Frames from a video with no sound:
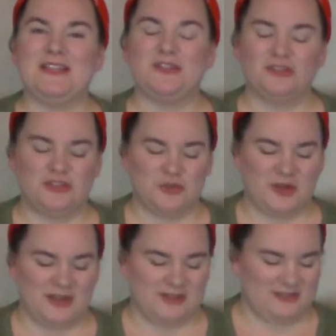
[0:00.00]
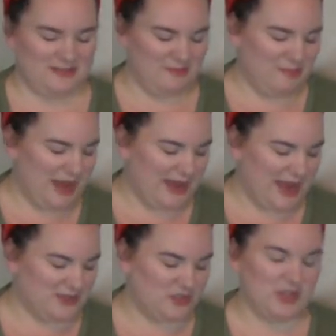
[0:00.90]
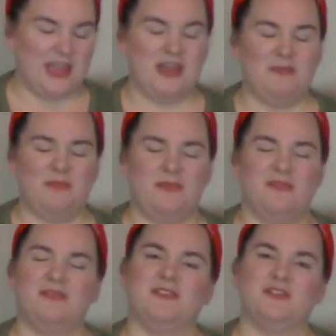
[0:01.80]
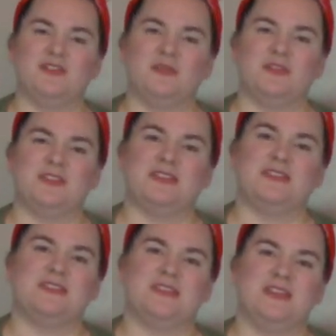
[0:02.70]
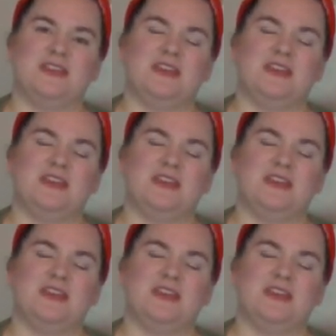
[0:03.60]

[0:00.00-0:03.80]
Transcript: a little short, but as Jacob assures us,